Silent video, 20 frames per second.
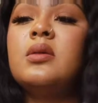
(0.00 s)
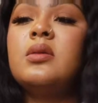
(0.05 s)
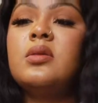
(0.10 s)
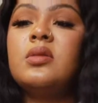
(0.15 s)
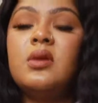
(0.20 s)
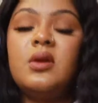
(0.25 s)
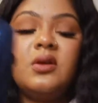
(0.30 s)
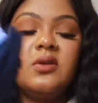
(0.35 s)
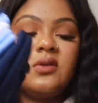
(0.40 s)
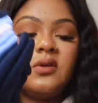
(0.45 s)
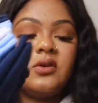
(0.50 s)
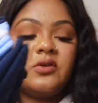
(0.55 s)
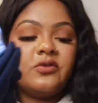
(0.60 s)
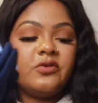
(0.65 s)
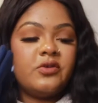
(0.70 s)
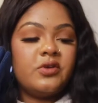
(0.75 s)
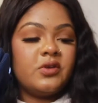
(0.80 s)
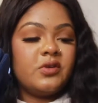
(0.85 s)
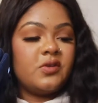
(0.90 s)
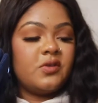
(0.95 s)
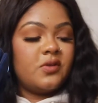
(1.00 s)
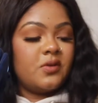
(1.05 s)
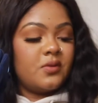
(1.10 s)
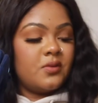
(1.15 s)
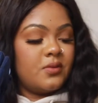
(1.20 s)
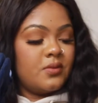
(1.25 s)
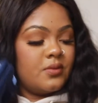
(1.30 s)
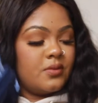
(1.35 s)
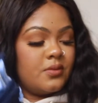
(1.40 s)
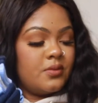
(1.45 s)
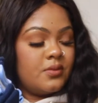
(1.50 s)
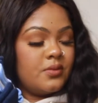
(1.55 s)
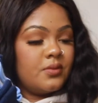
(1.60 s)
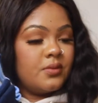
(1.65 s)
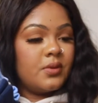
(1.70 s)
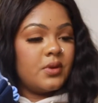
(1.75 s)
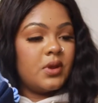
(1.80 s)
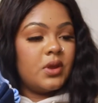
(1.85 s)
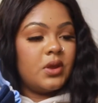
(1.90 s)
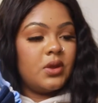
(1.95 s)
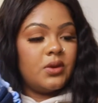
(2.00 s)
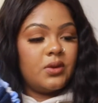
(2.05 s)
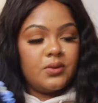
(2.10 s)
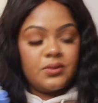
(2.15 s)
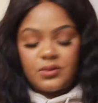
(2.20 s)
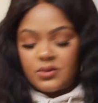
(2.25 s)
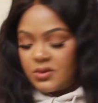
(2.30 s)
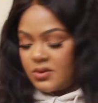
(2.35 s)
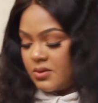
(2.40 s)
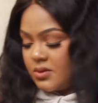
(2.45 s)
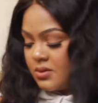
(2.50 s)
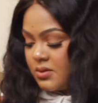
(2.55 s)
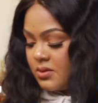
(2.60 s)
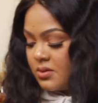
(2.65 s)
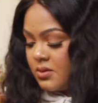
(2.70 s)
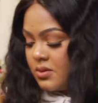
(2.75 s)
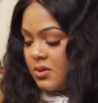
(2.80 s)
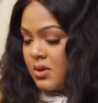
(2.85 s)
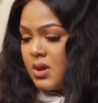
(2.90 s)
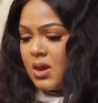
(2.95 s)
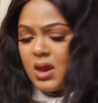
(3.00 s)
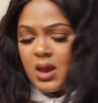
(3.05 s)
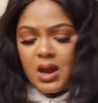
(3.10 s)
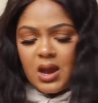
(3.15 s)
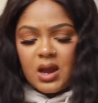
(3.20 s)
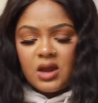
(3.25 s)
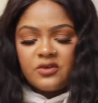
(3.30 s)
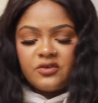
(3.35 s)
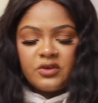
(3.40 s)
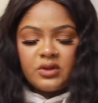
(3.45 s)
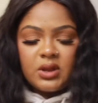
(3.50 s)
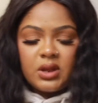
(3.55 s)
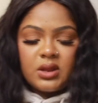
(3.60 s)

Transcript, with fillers: these are just so cute. Actually,